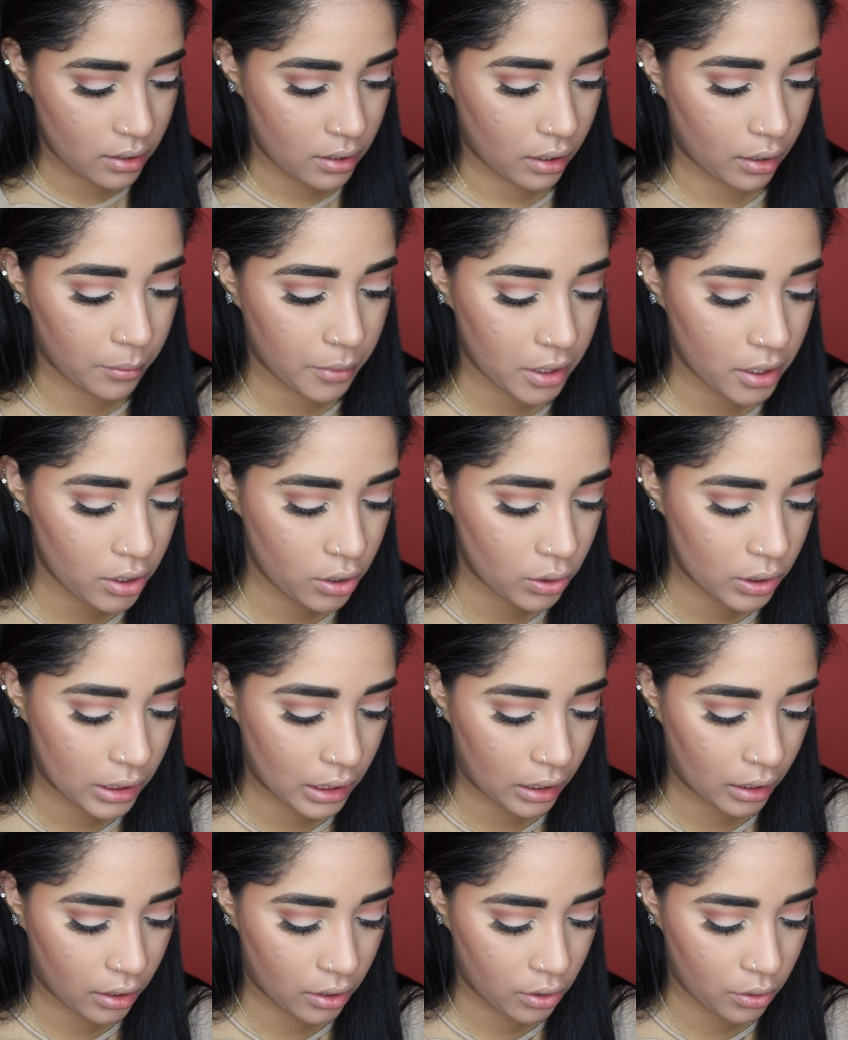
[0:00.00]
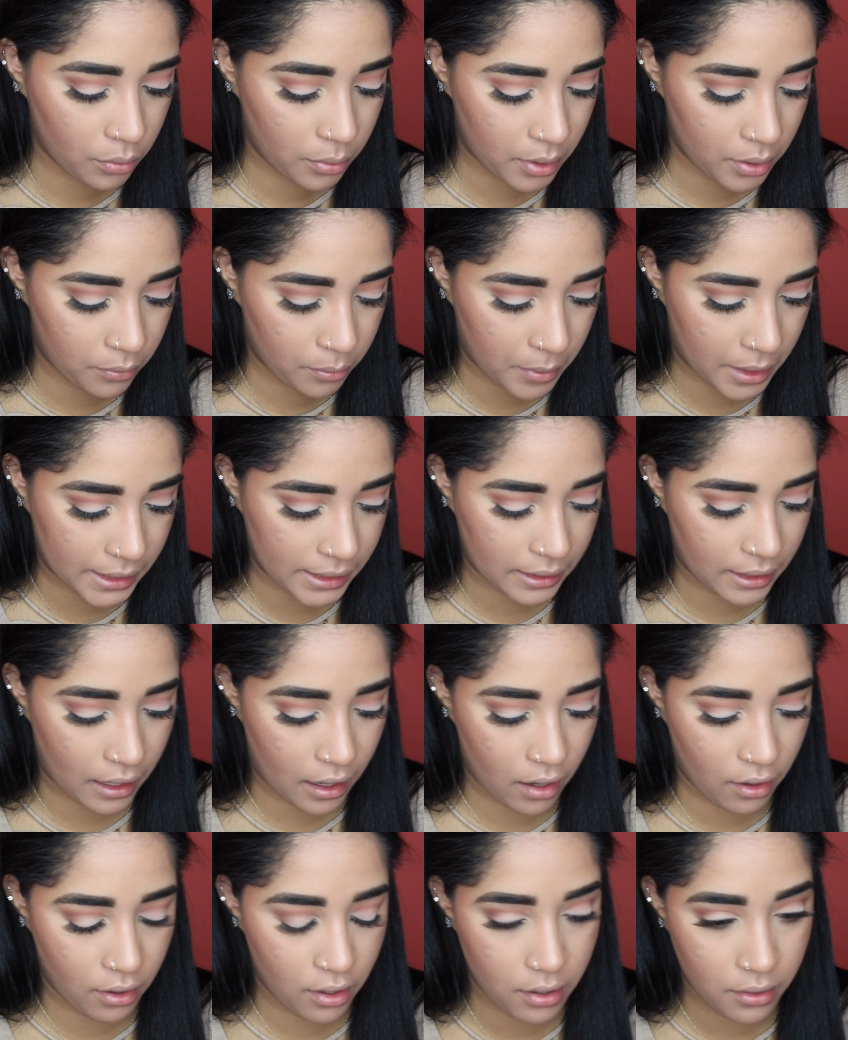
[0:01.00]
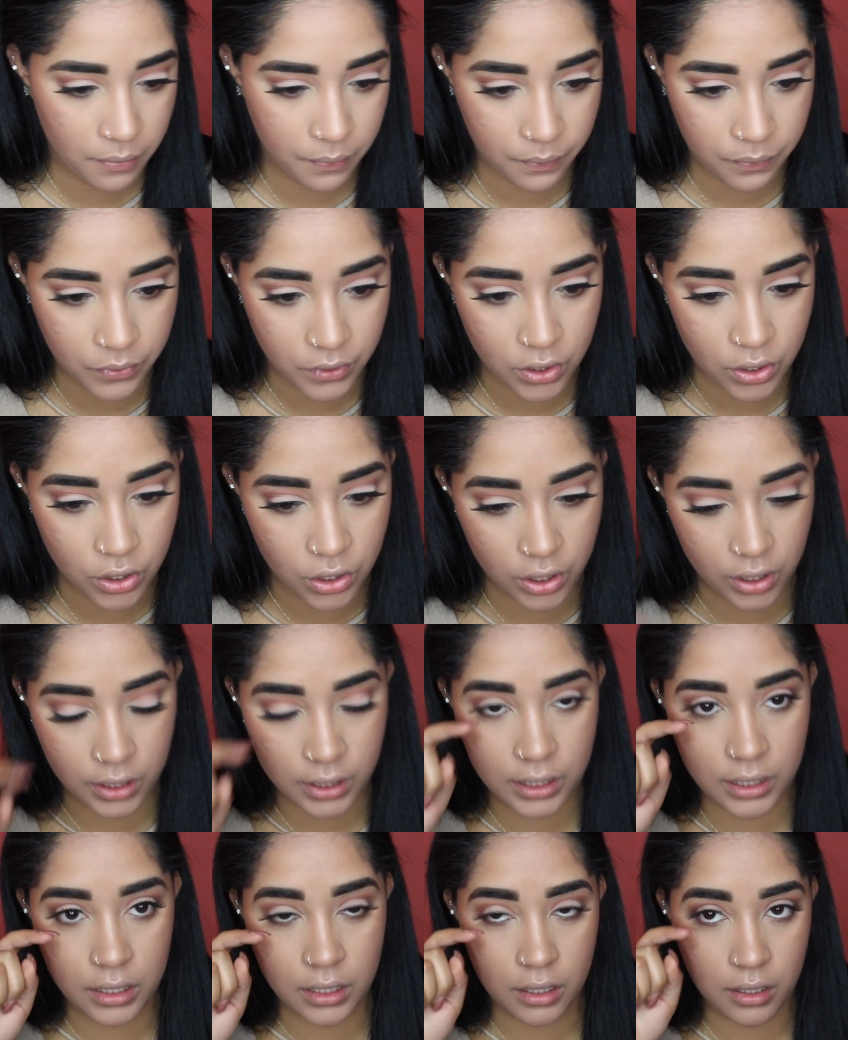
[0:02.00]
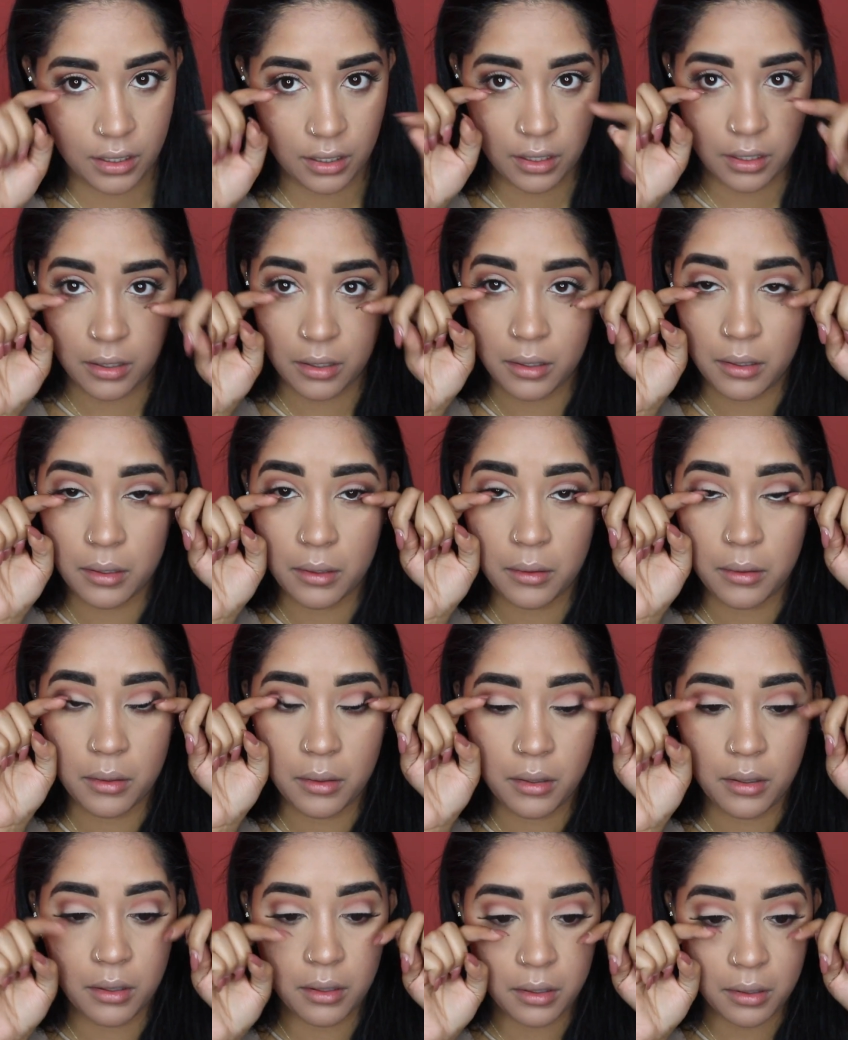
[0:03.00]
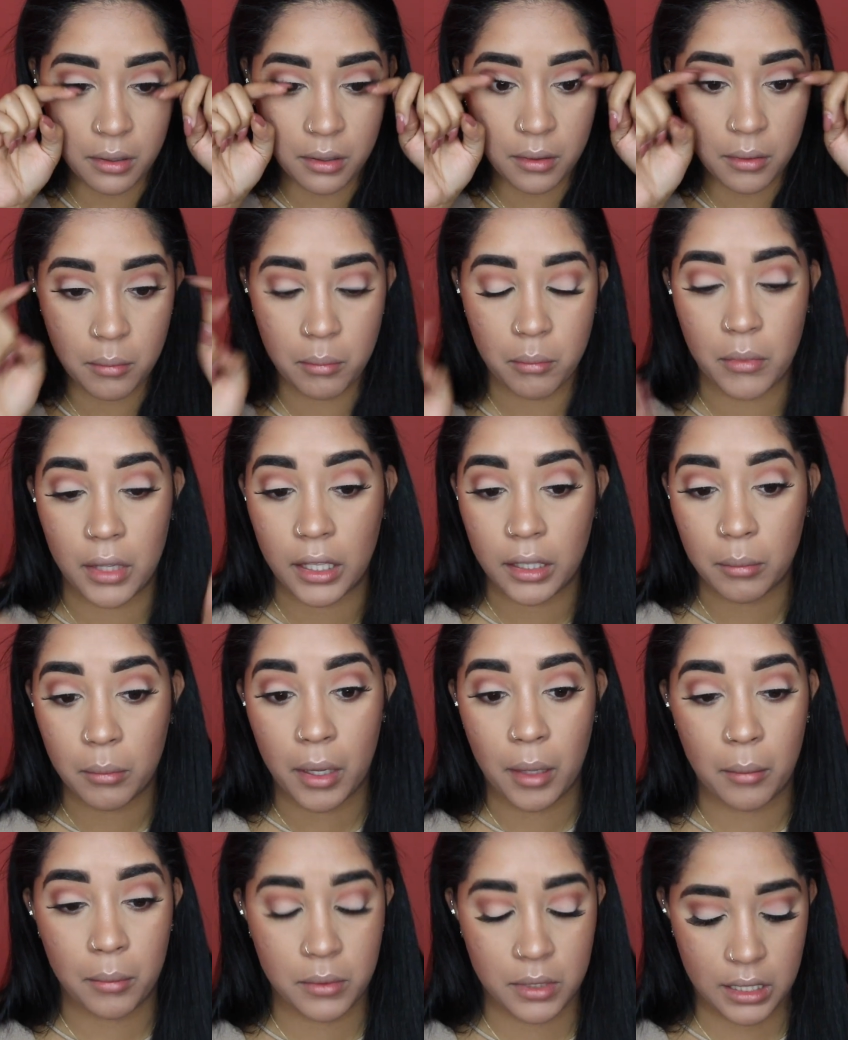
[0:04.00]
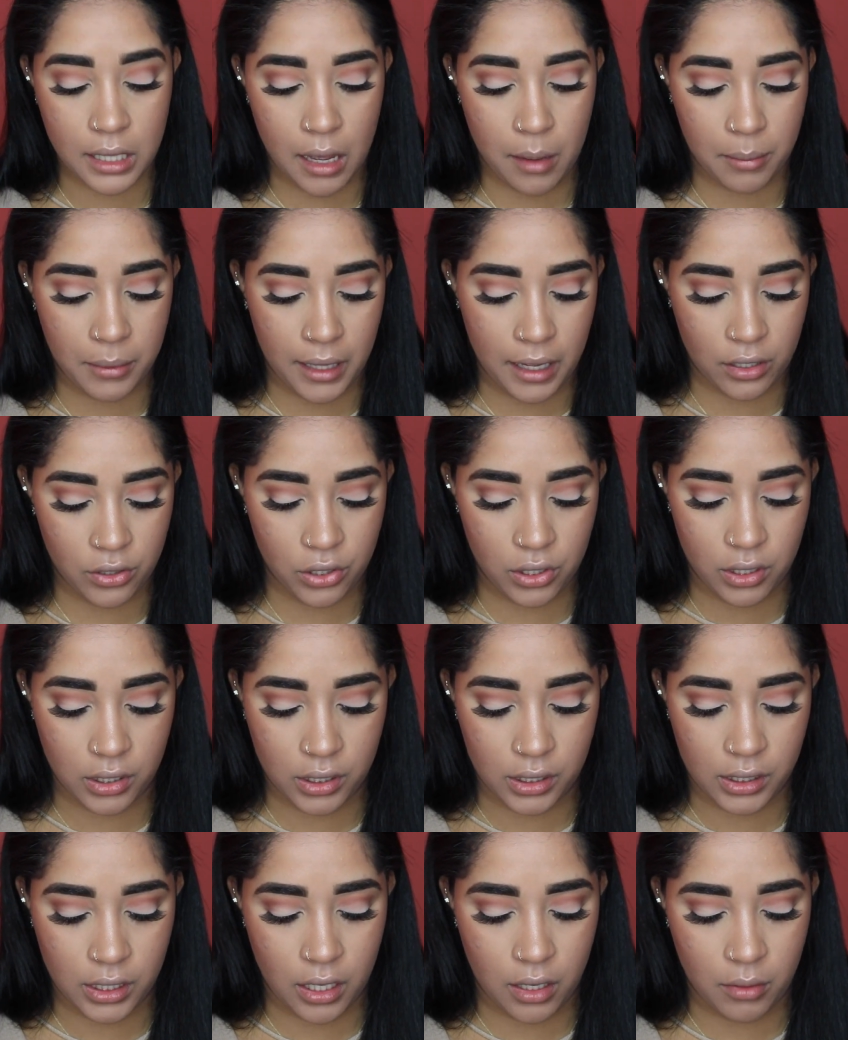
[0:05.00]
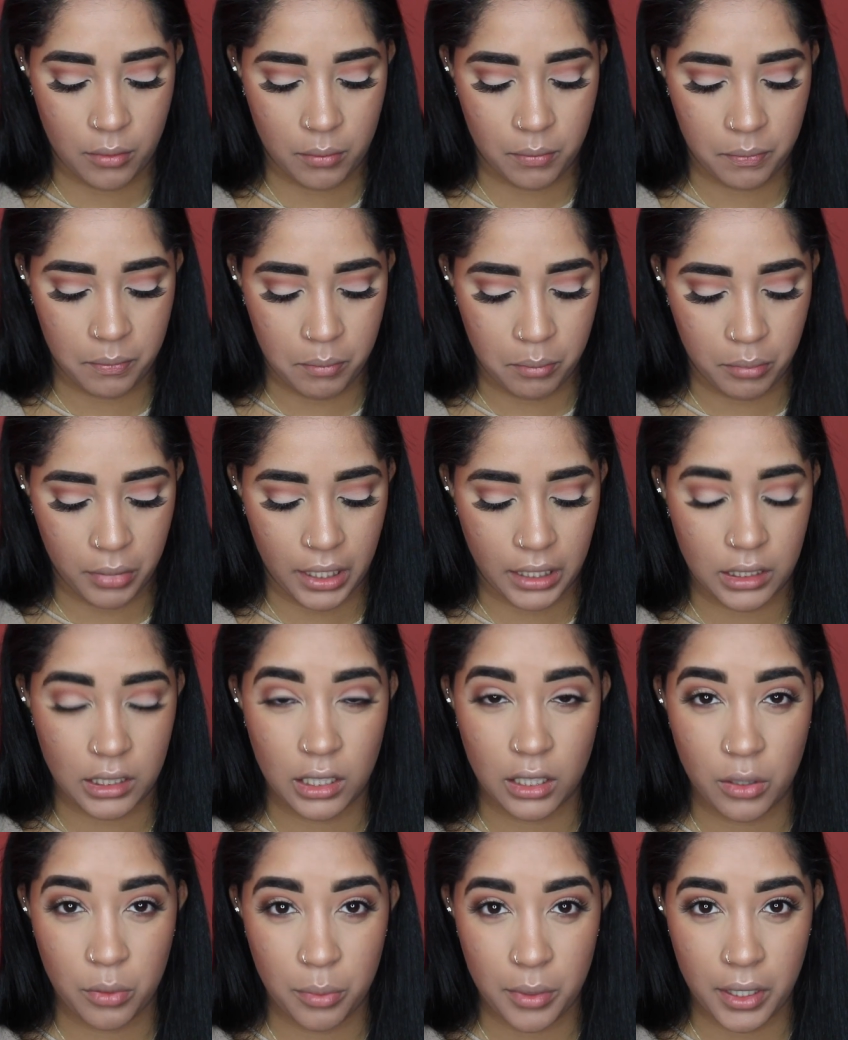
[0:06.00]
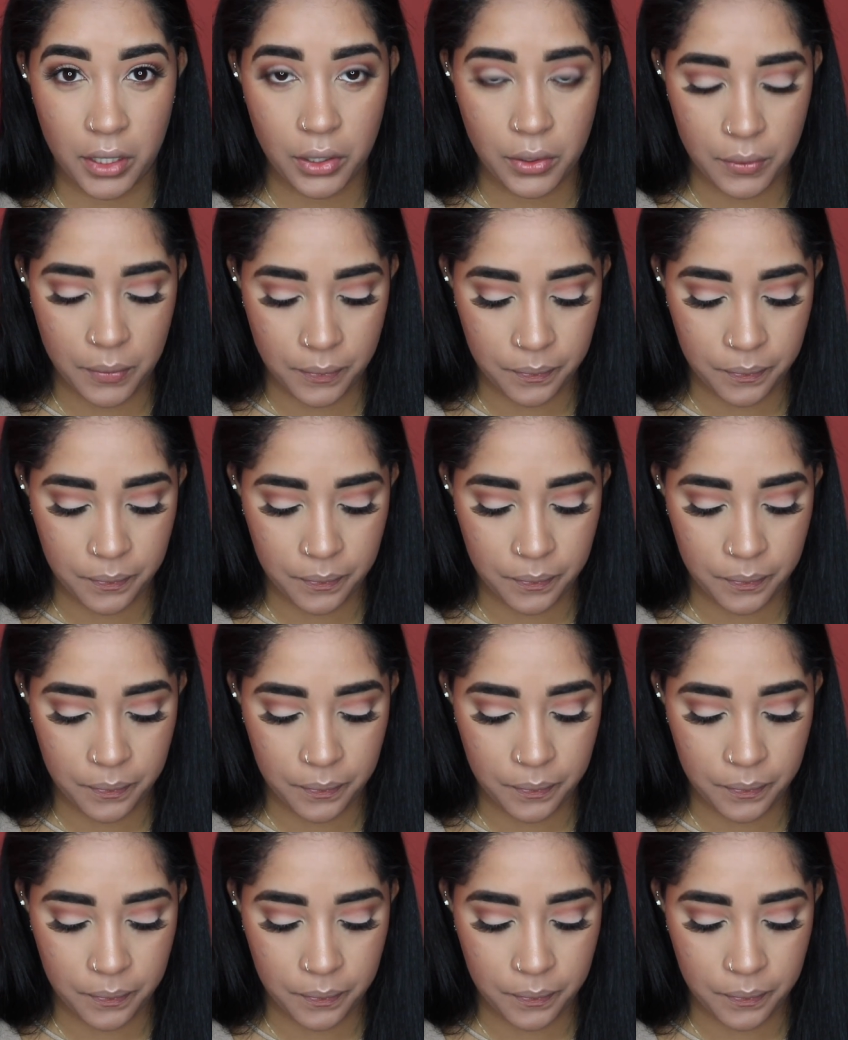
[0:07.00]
I'm going to use a little bit of mascara just to make my top lashes blend a little better.